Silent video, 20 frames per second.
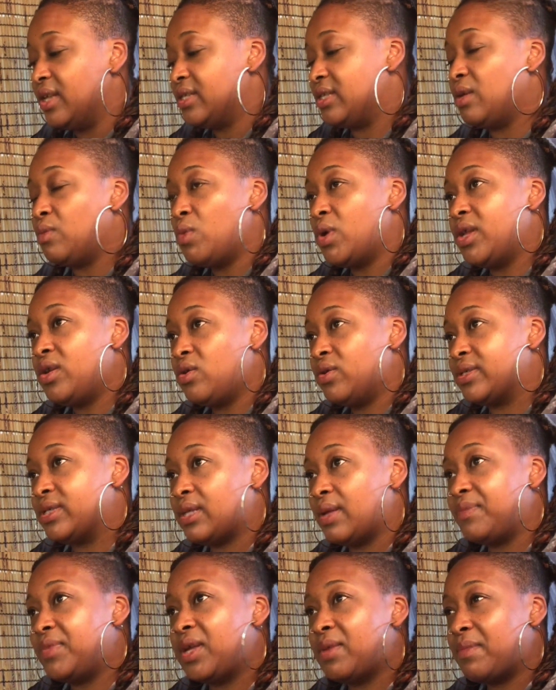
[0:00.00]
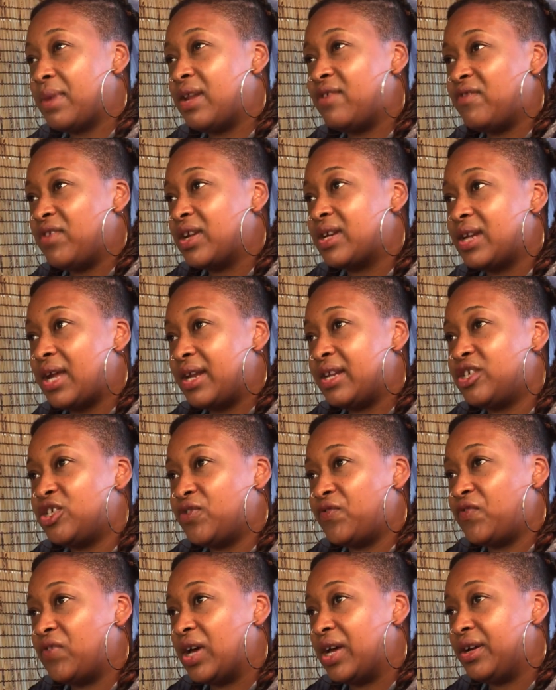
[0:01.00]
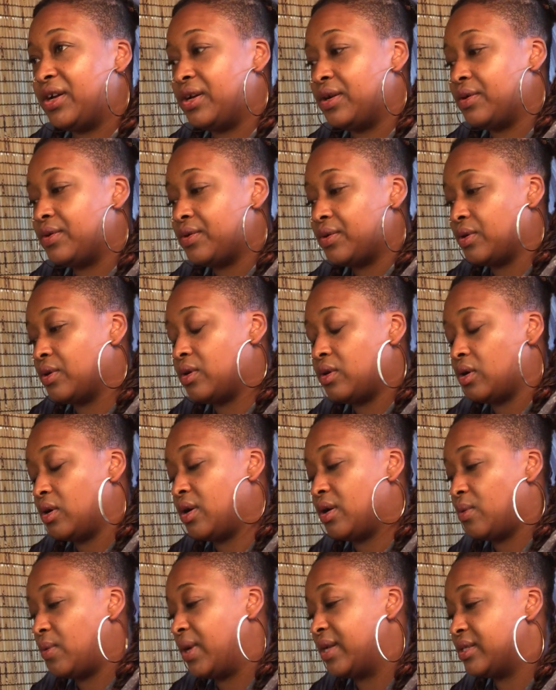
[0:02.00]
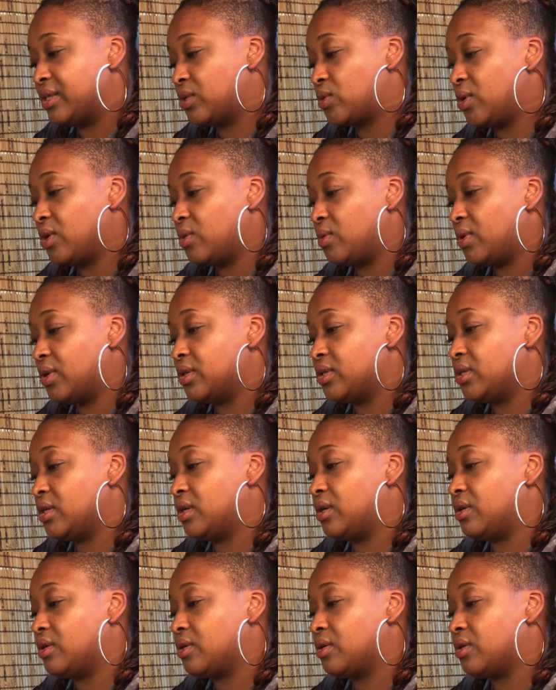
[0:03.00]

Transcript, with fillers: someone or something might have ignited your fire all right, why is this Queen of Wands here?